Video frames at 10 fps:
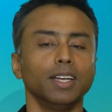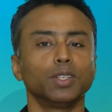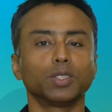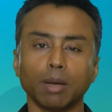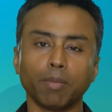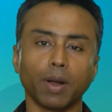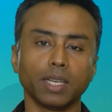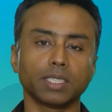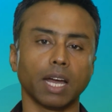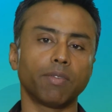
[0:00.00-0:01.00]
To
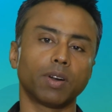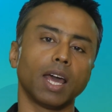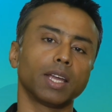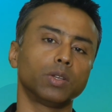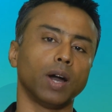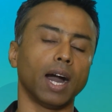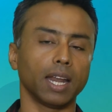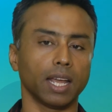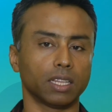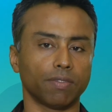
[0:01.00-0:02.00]
summarize, I would like to
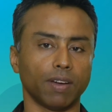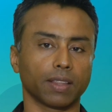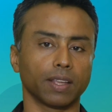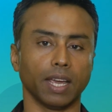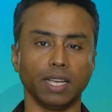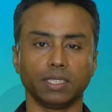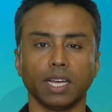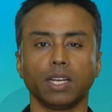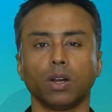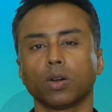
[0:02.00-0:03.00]
highlight the fact that
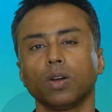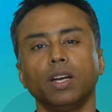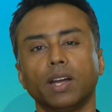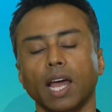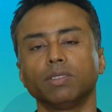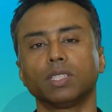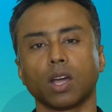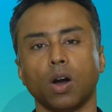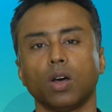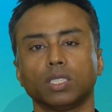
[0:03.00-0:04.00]
ACI not only drives the
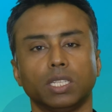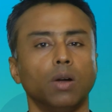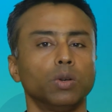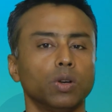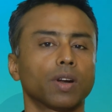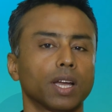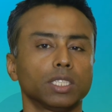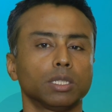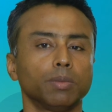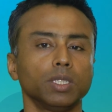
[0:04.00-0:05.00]
cost down to our
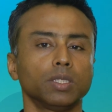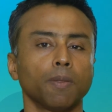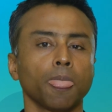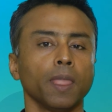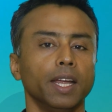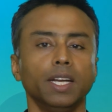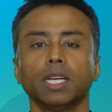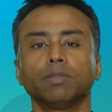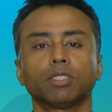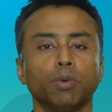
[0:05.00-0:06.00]
customers in
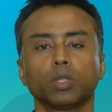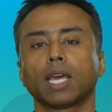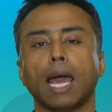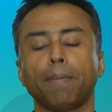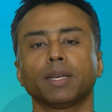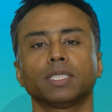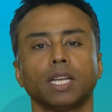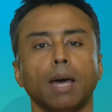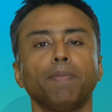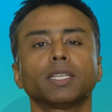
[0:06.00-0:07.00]
terms of both CapEx and
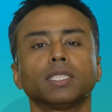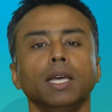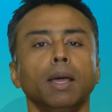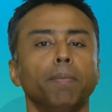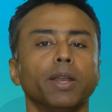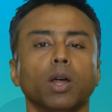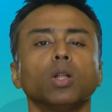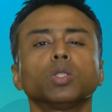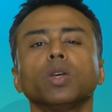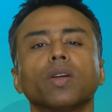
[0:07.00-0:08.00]
OpEx, but it
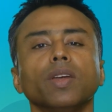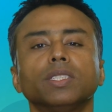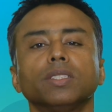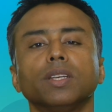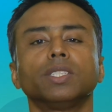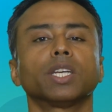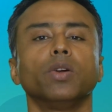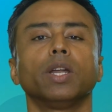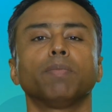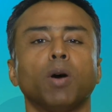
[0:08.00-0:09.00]
also increases their
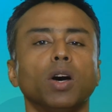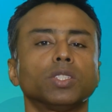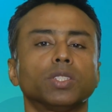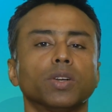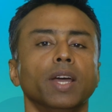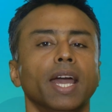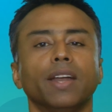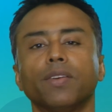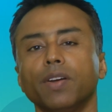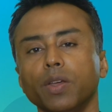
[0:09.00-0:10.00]
security posture
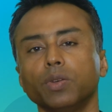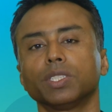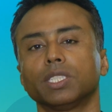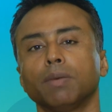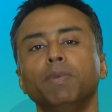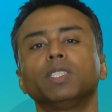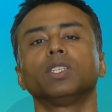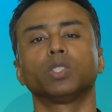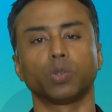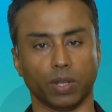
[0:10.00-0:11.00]
and reduces the
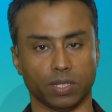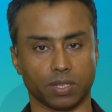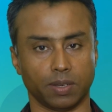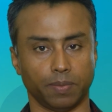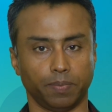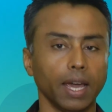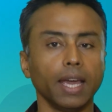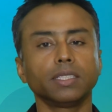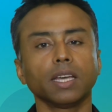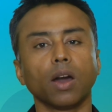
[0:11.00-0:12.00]
business risk.
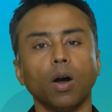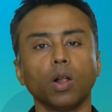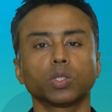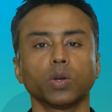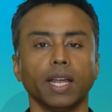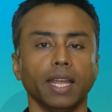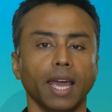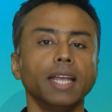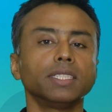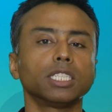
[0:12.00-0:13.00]
ACI also
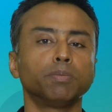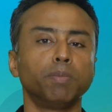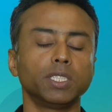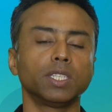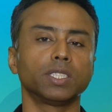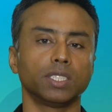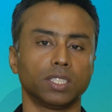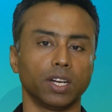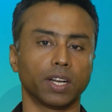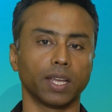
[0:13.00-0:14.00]
enhances business
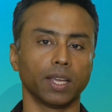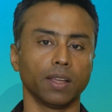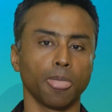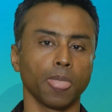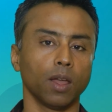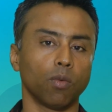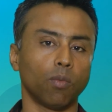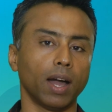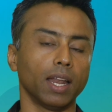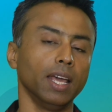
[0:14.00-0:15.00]
agility
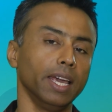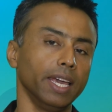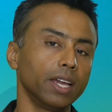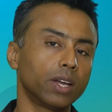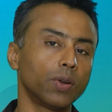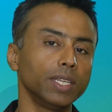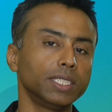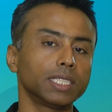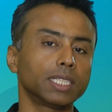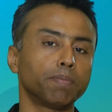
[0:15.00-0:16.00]
while
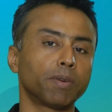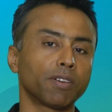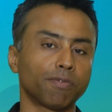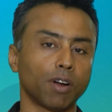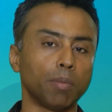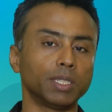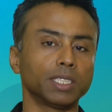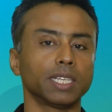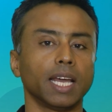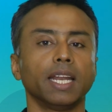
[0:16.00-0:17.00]
increasing the
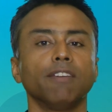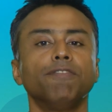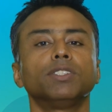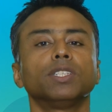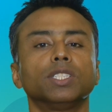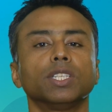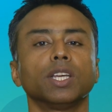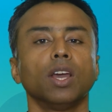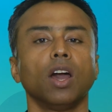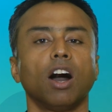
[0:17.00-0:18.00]
performance and
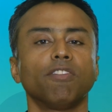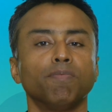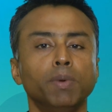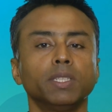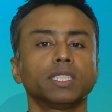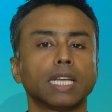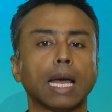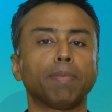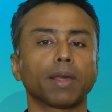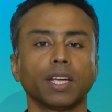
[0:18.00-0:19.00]
efficiency of business
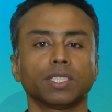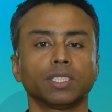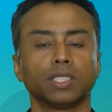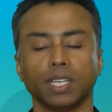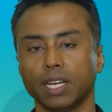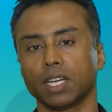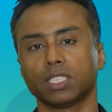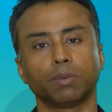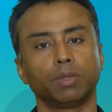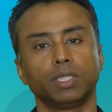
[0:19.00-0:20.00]
applications in
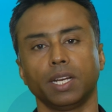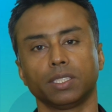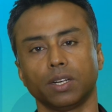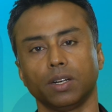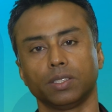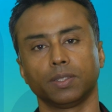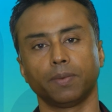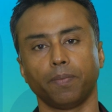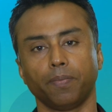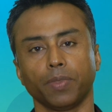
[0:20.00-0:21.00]
customers' centers.
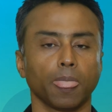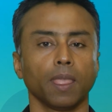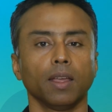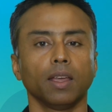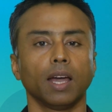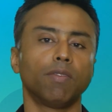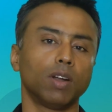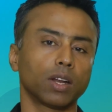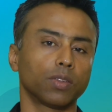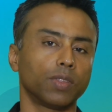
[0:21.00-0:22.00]
I would
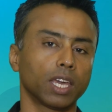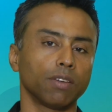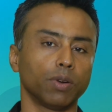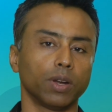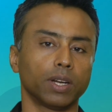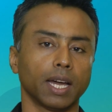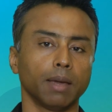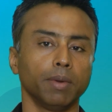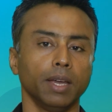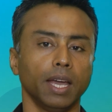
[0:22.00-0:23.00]
like to thank you for your
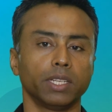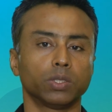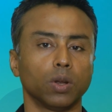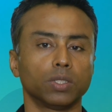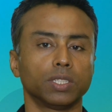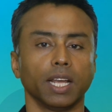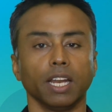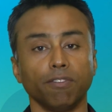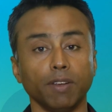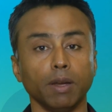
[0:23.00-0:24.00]
time and solicit
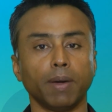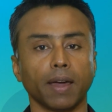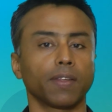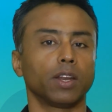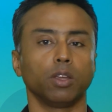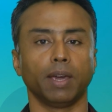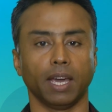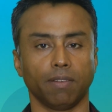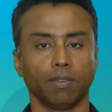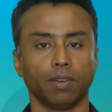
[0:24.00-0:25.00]
any feedback that you may
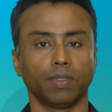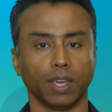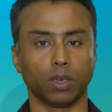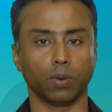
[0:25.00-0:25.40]
have. Thank you.